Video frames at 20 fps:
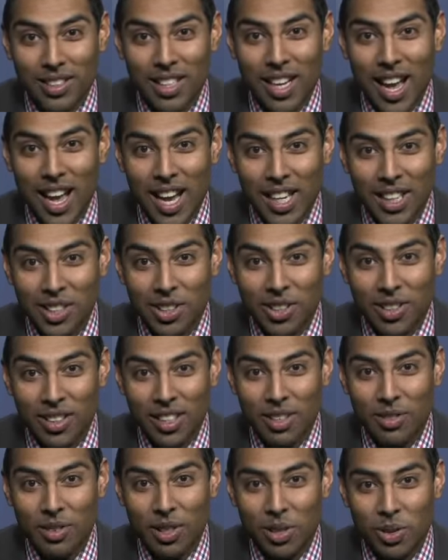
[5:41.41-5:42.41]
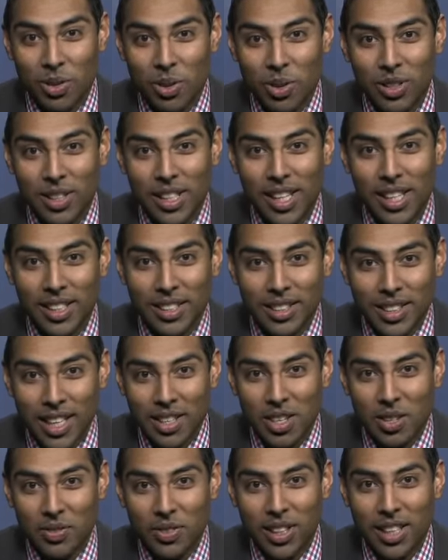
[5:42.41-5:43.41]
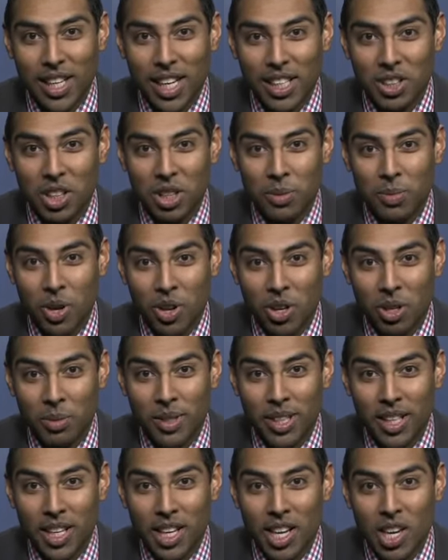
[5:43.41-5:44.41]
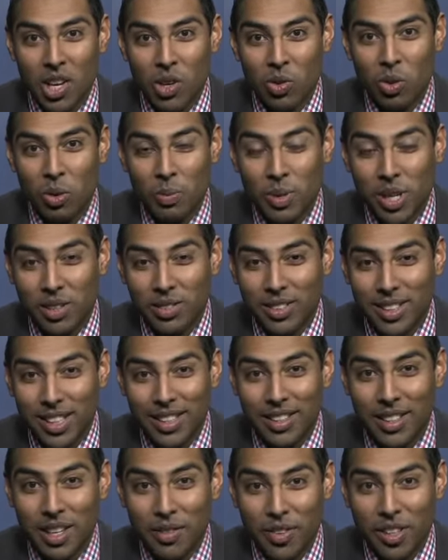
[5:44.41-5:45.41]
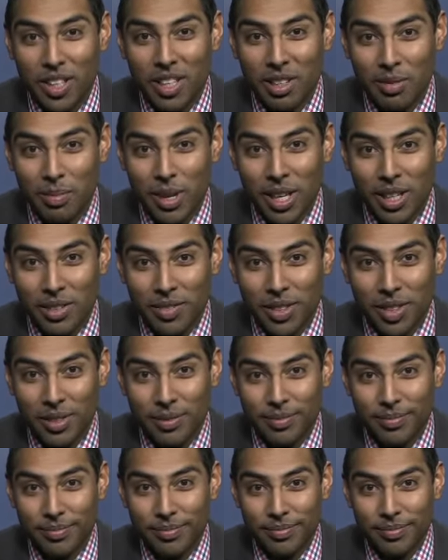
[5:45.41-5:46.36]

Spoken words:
to accurately record the extent of the gastric myotomy will be of significant benefit.